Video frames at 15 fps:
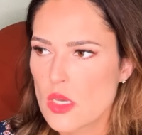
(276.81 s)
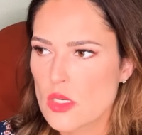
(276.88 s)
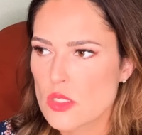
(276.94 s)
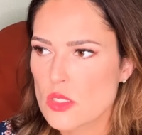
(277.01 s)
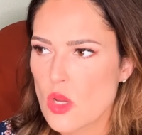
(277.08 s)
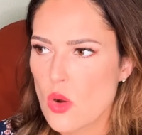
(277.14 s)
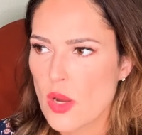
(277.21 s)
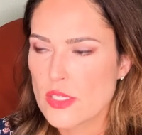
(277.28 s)

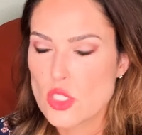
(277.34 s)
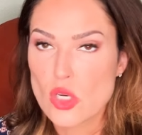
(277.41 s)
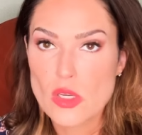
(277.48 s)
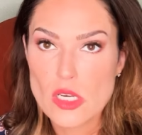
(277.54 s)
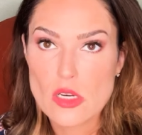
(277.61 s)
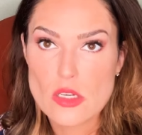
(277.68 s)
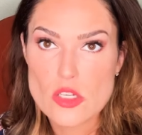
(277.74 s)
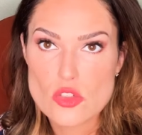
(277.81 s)
So I took
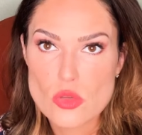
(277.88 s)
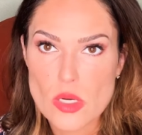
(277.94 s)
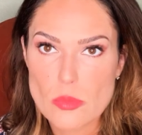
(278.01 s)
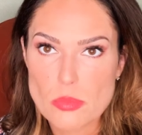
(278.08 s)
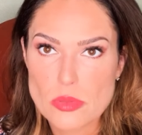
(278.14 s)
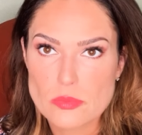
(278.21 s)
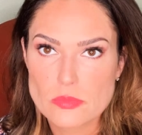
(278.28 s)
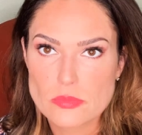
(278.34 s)
it on a
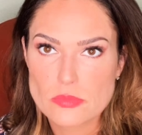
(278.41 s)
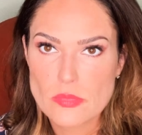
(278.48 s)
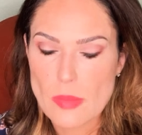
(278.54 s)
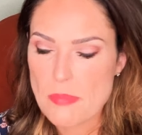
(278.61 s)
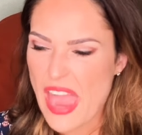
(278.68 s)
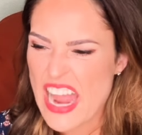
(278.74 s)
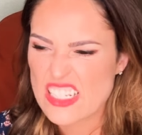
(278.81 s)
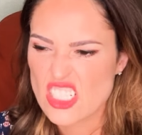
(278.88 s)
trip,
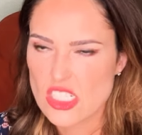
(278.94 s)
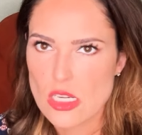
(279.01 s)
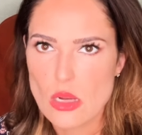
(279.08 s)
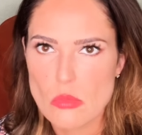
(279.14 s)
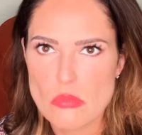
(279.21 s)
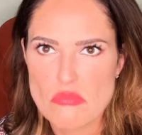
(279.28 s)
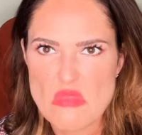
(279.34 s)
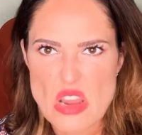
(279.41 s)
packed it
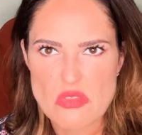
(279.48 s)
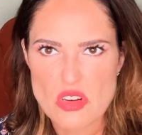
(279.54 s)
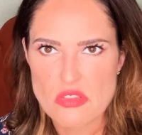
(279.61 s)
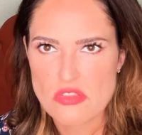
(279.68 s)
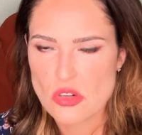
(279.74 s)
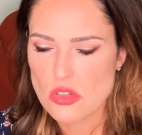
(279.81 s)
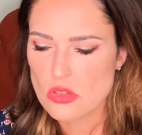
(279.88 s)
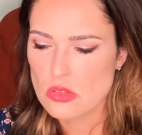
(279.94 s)
up,
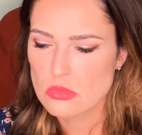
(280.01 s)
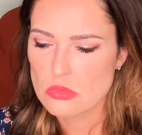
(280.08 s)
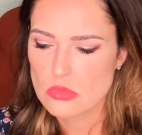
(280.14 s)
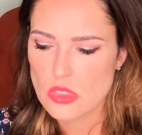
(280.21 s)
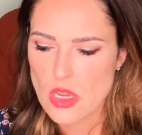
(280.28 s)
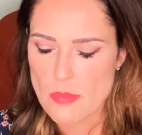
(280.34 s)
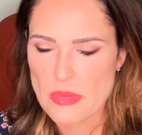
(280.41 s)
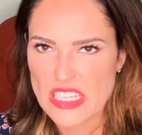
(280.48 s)
Neverfull,
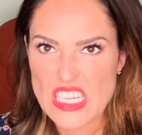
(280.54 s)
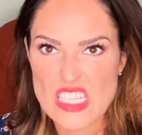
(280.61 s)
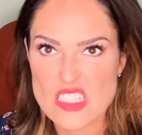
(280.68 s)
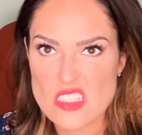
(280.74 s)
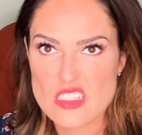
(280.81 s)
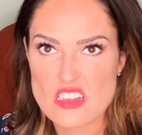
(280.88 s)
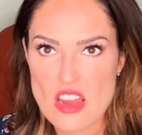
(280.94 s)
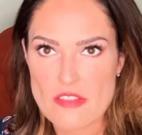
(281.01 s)
got my
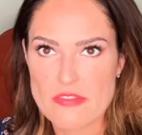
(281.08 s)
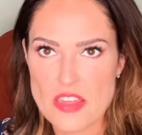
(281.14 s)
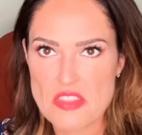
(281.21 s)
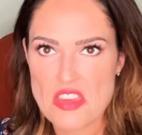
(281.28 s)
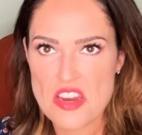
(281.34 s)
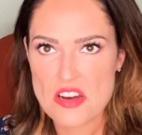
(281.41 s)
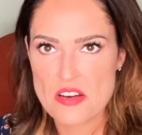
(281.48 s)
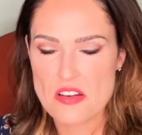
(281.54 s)
kids' stuff in
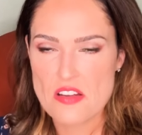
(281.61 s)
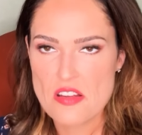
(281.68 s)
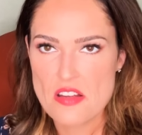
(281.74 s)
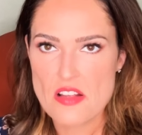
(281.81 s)
there,